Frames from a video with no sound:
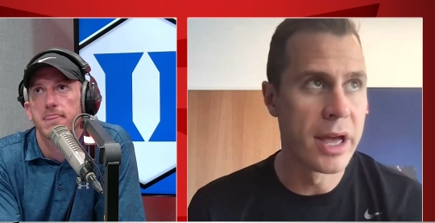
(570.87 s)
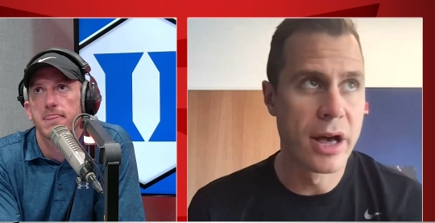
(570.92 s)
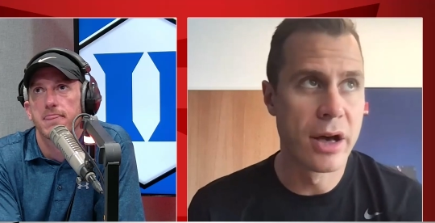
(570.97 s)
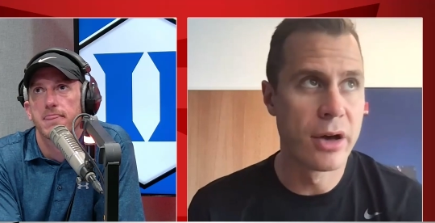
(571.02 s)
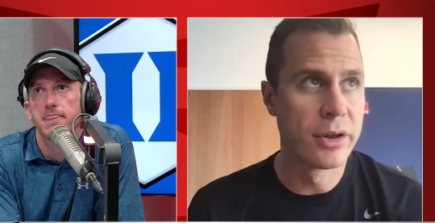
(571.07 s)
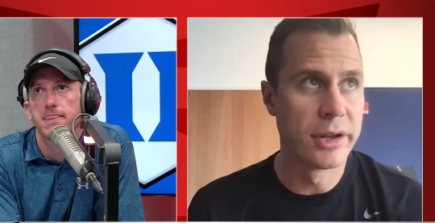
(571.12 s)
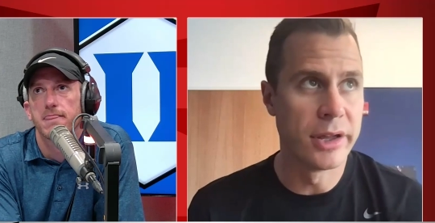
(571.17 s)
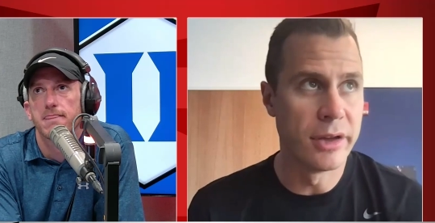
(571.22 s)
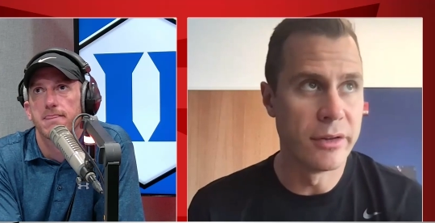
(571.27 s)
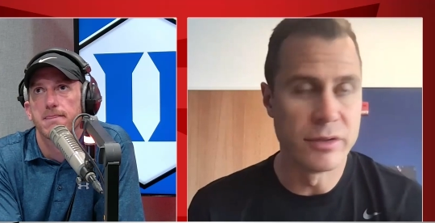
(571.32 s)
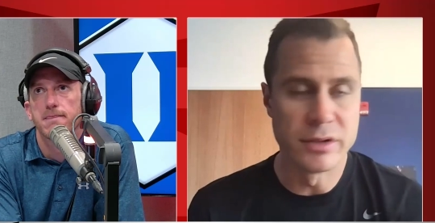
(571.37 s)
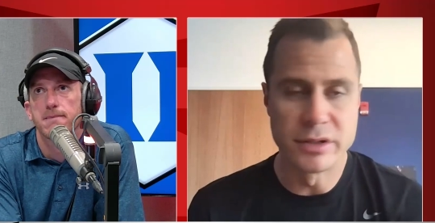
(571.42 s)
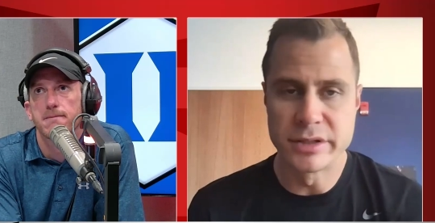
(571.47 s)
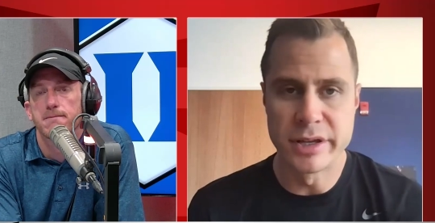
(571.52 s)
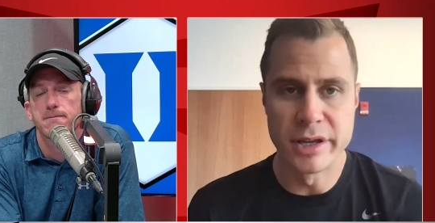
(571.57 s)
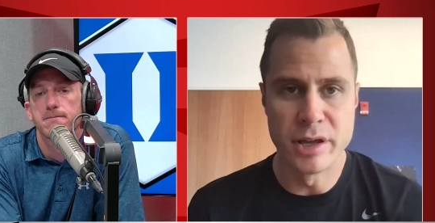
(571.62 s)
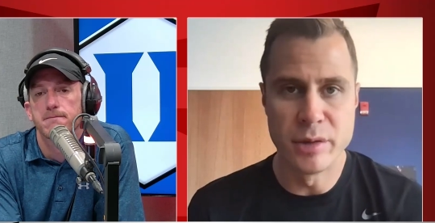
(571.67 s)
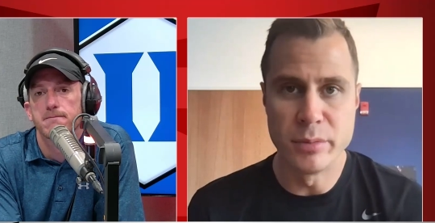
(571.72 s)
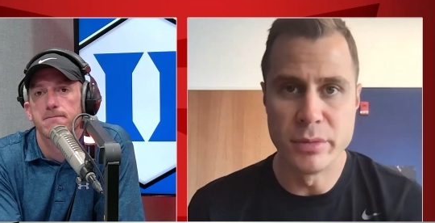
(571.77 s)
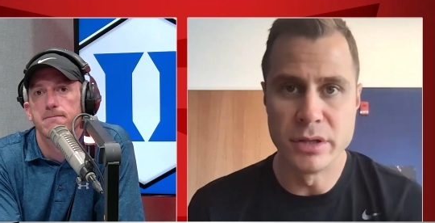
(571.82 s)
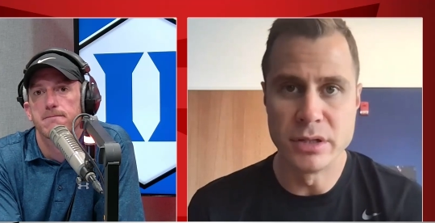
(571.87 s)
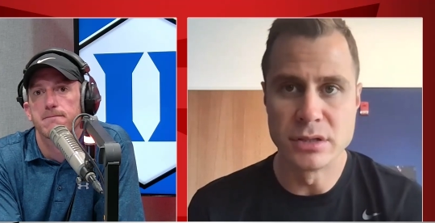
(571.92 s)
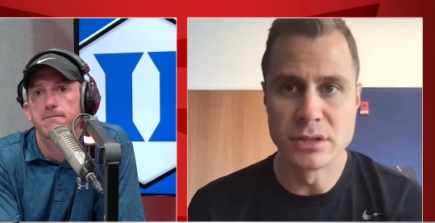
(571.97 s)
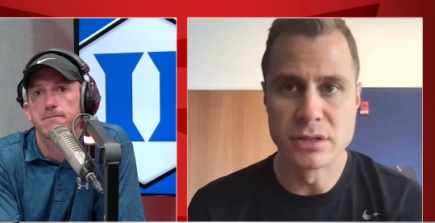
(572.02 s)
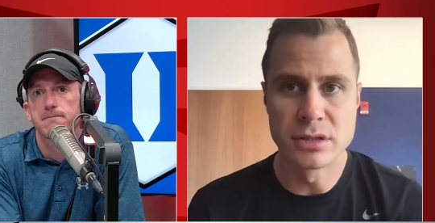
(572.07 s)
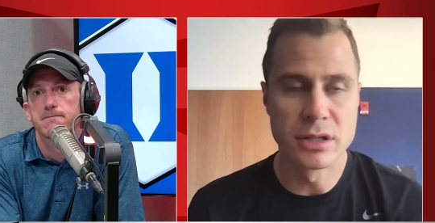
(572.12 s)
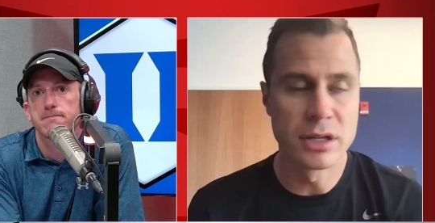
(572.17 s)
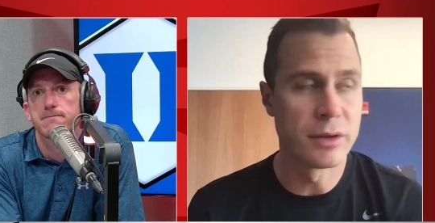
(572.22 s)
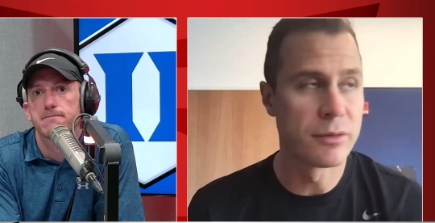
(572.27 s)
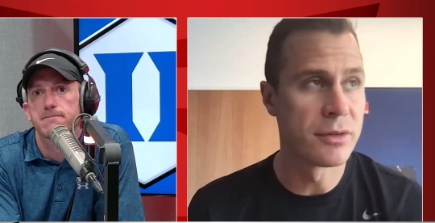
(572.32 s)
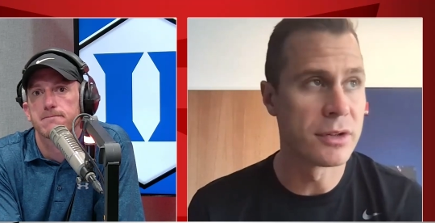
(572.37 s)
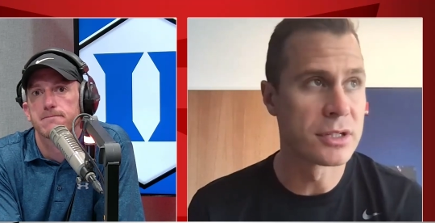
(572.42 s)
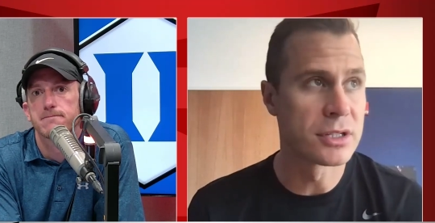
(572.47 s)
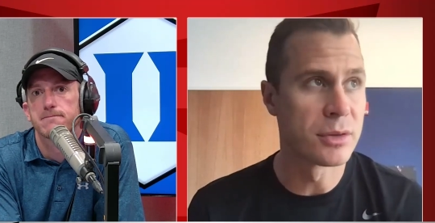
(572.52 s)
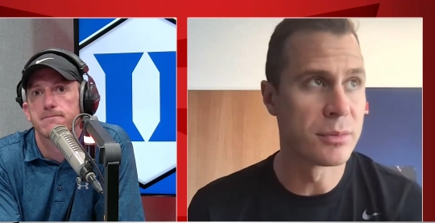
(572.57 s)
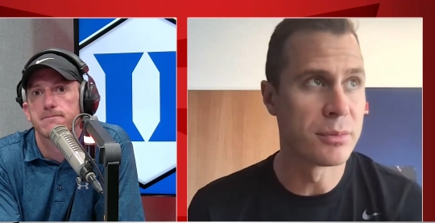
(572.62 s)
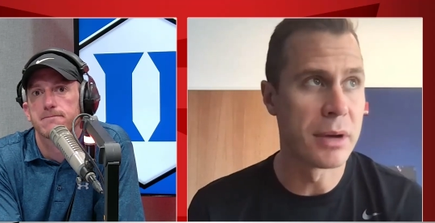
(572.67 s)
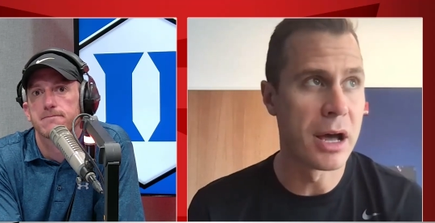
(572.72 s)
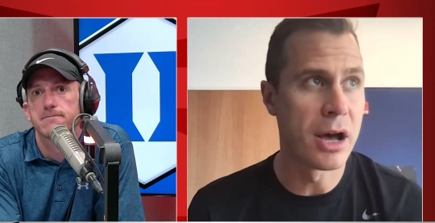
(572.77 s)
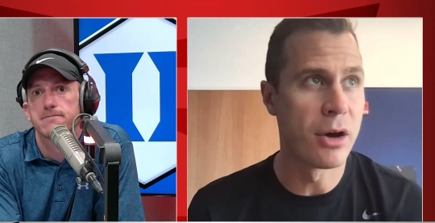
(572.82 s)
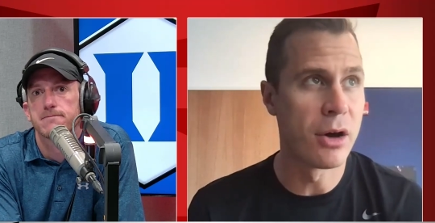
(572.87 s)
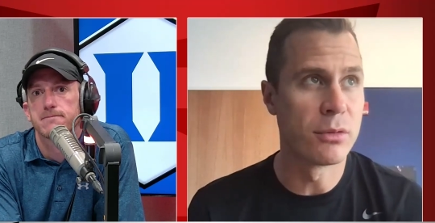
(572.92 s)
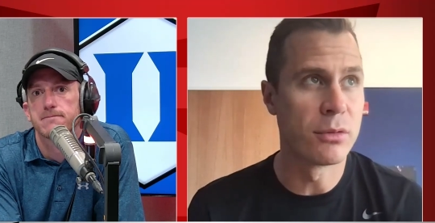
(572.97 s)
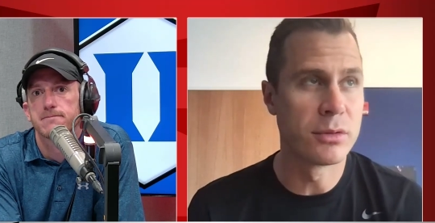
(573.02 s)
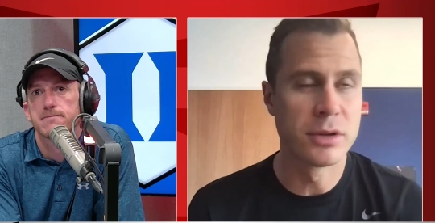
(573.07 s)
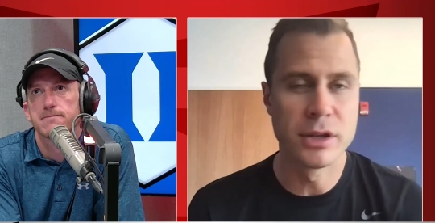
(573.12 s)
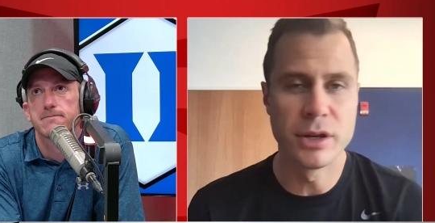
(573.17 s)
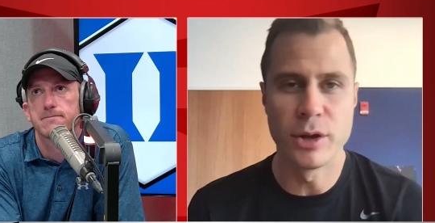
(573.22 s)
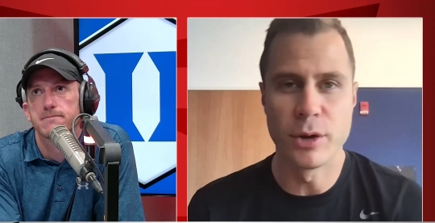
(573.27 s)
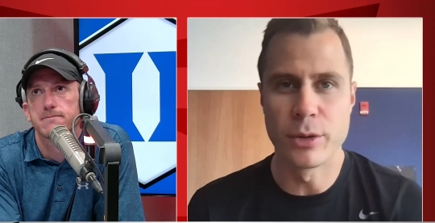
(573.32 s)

Speaker 1: the reality of it, Tim, is if it's about